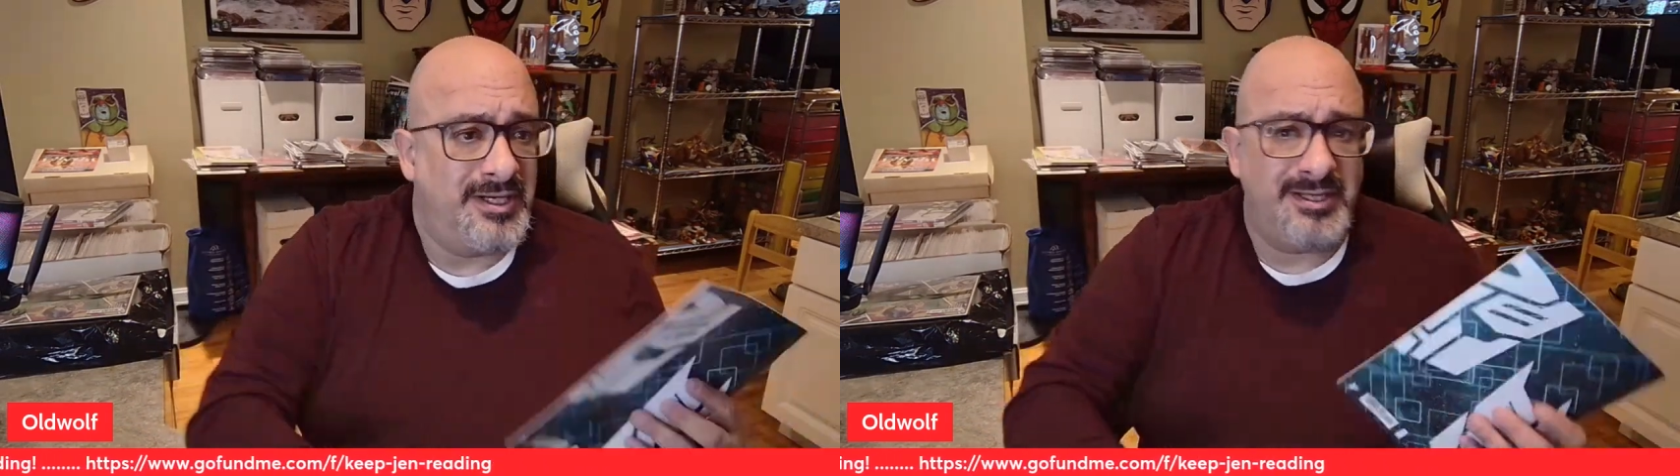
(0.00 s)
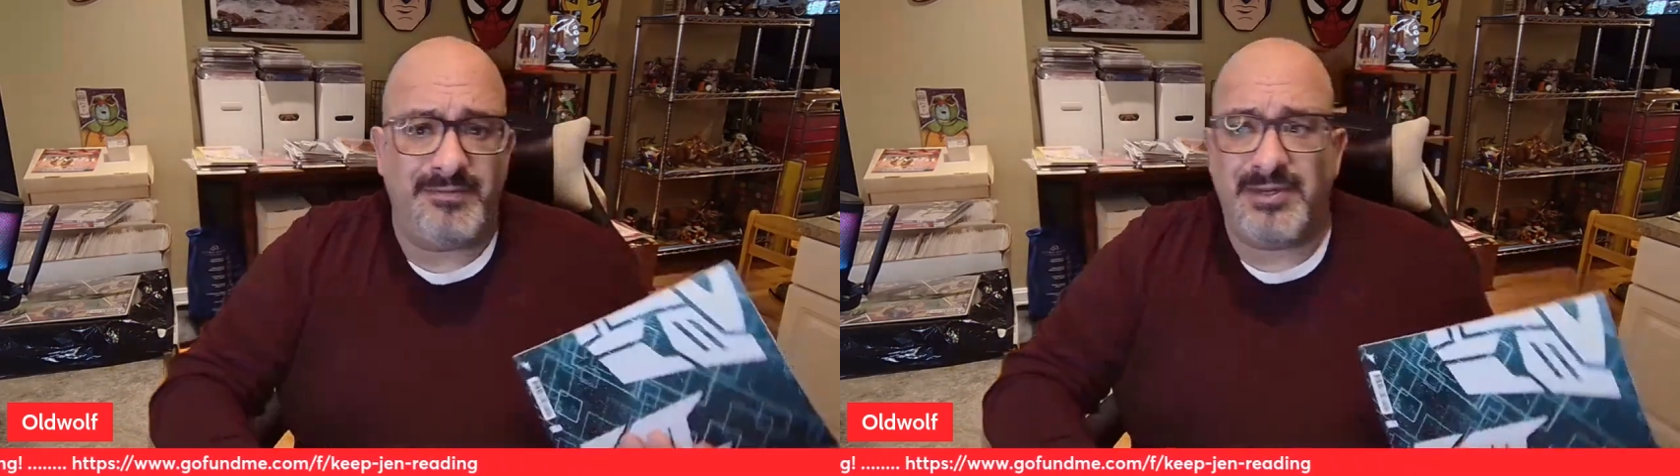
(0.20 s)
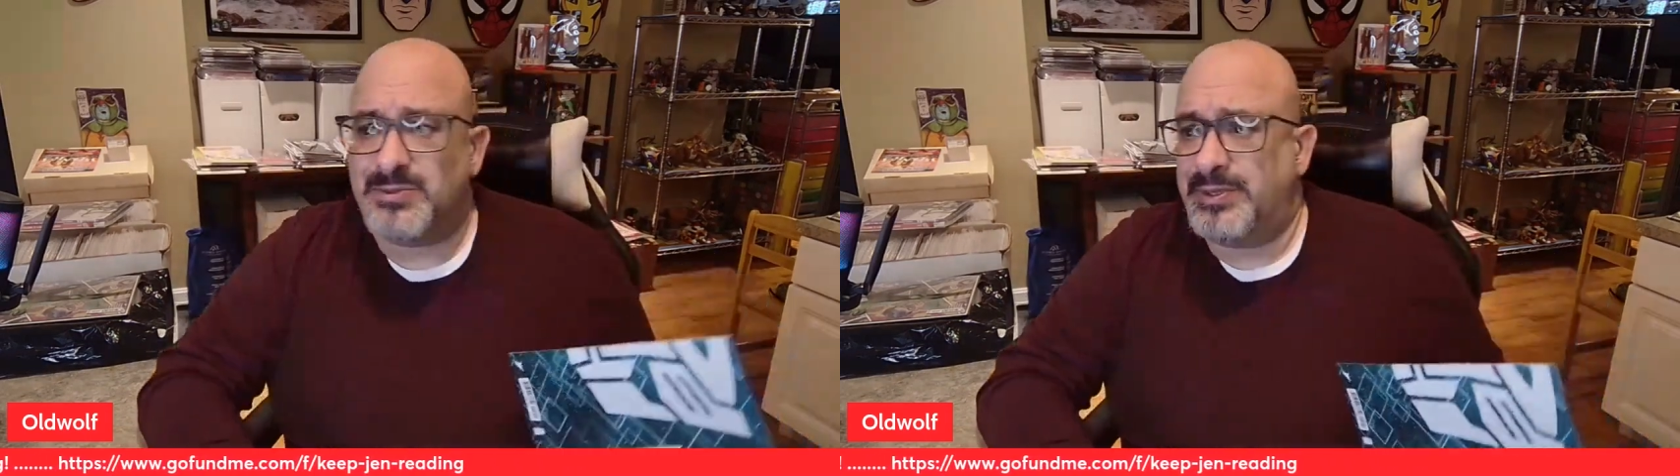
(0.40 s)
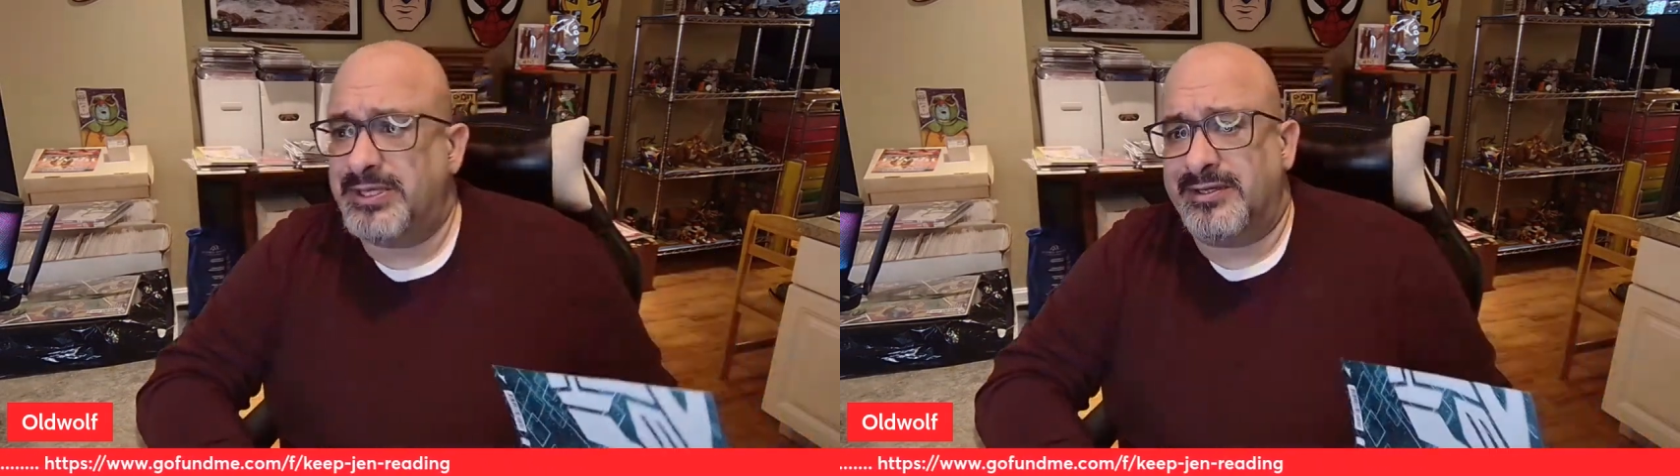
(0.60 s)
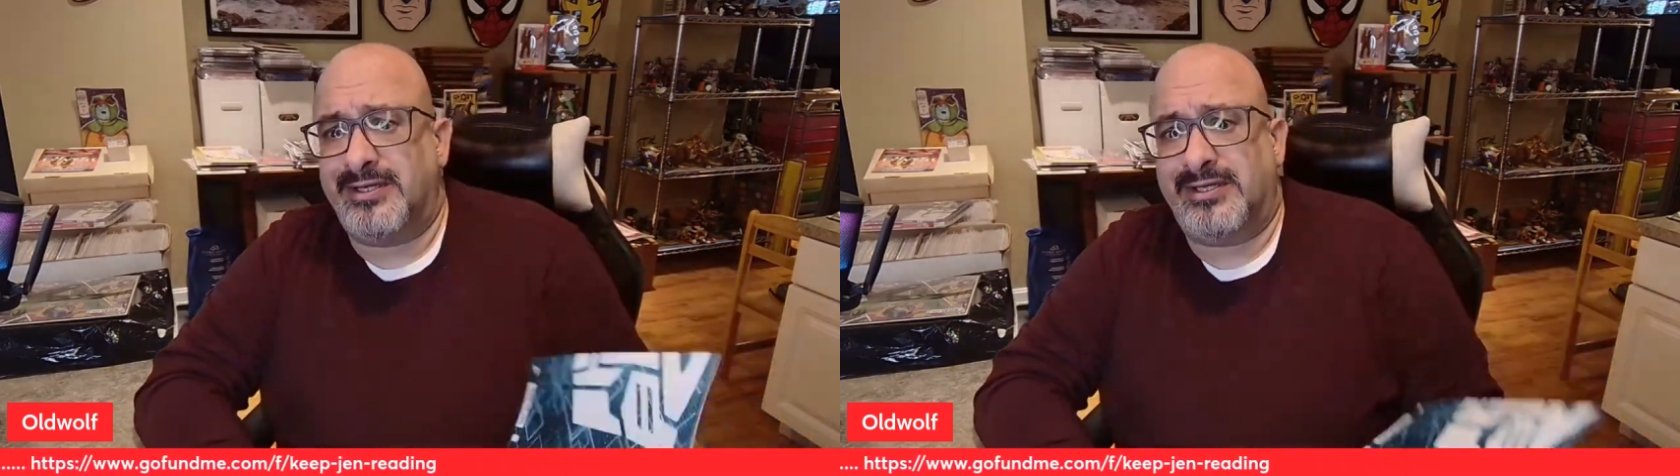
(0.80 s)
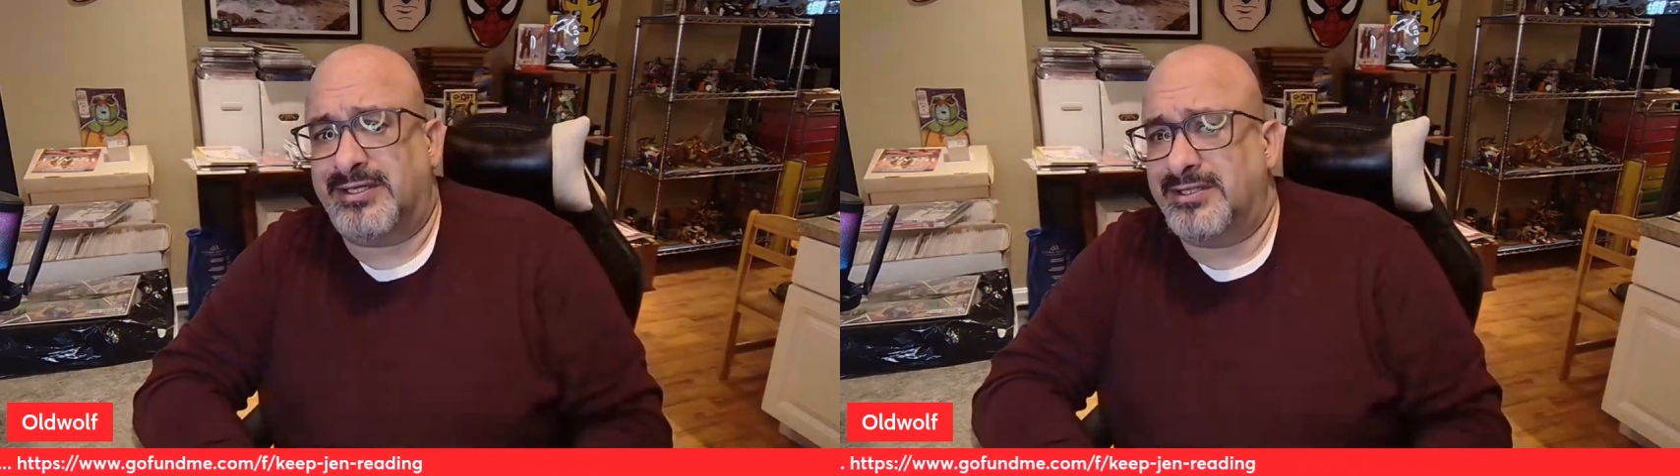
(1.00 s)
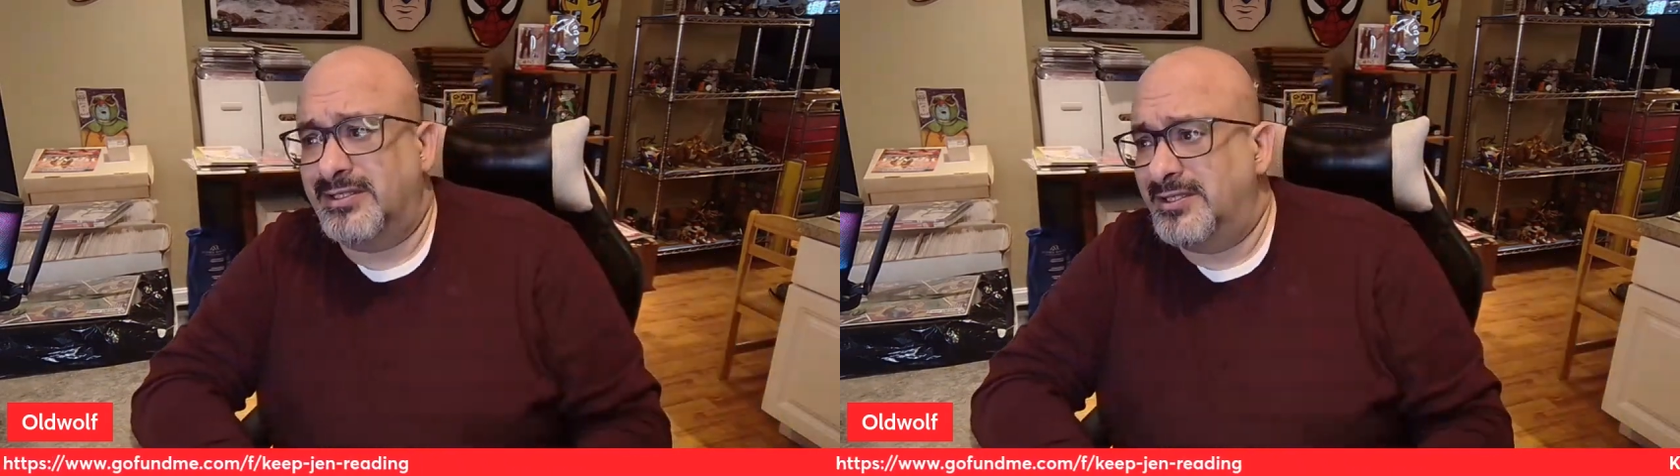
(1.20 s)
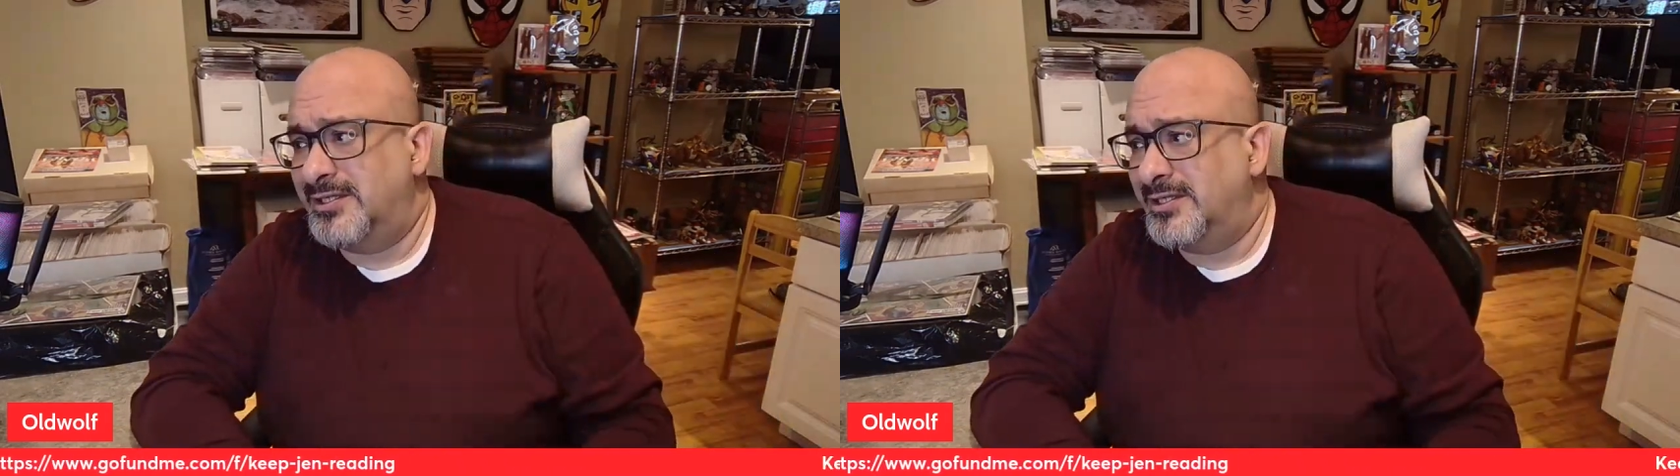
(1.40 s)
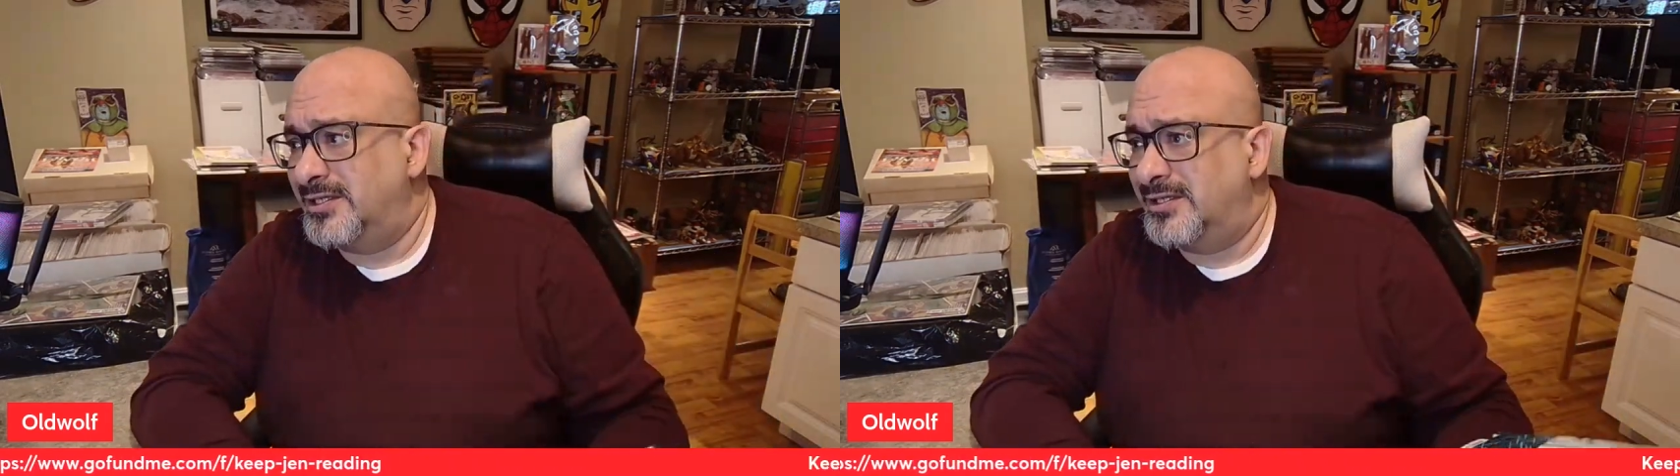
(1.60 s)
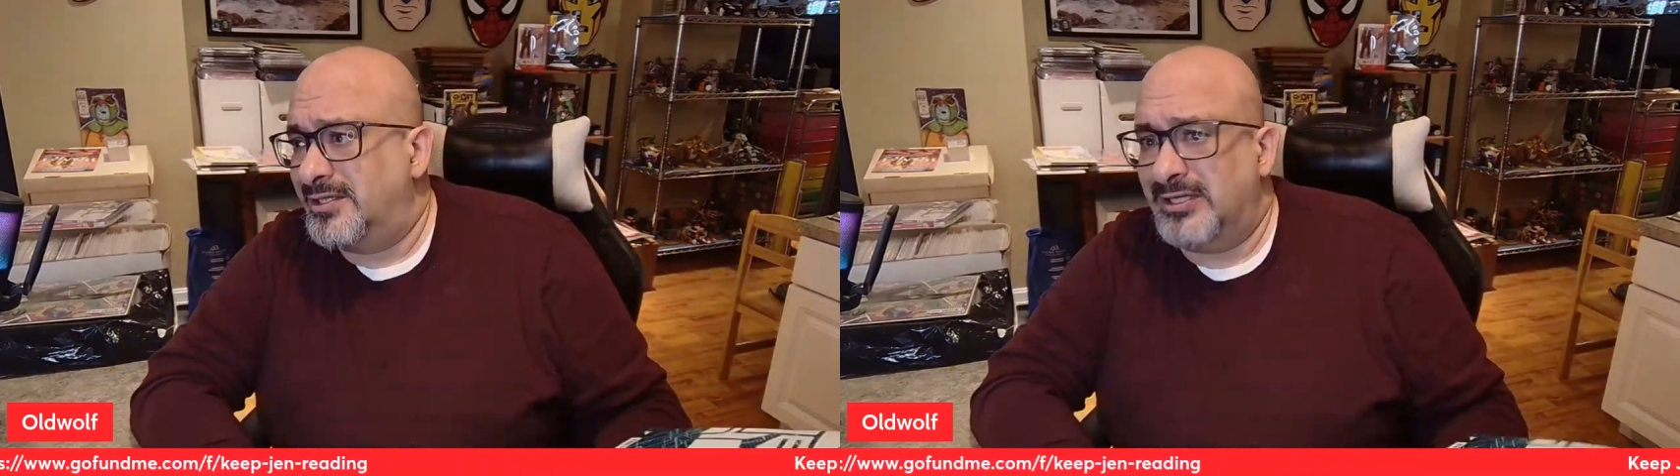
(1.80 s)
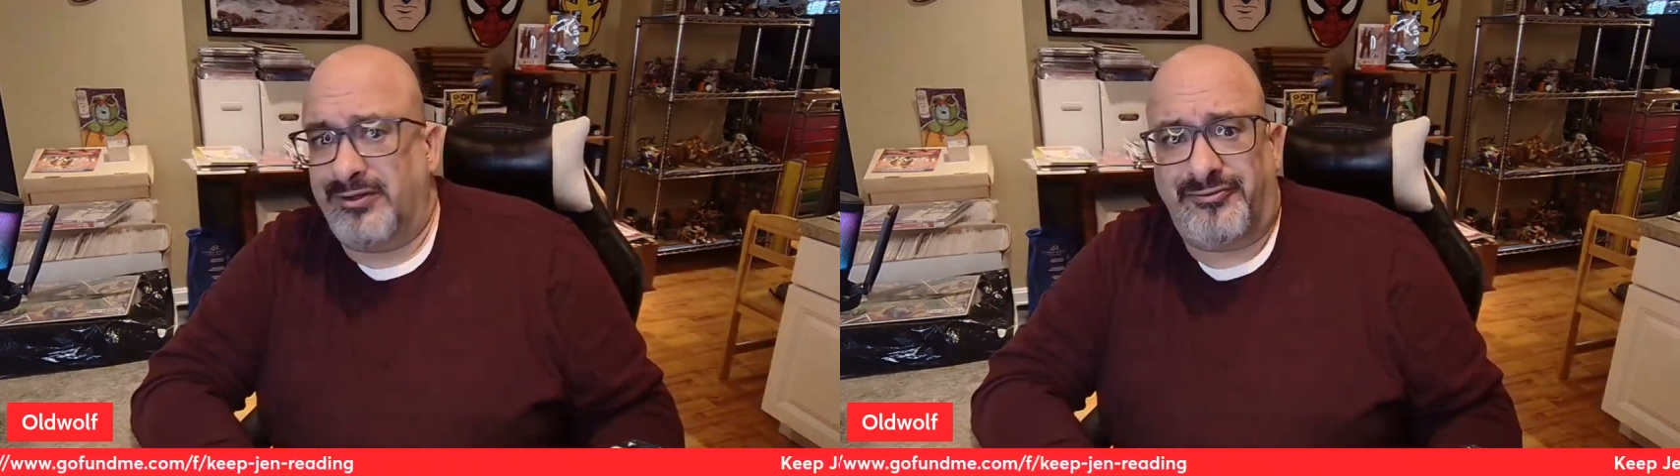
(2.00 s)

There must be I don't know,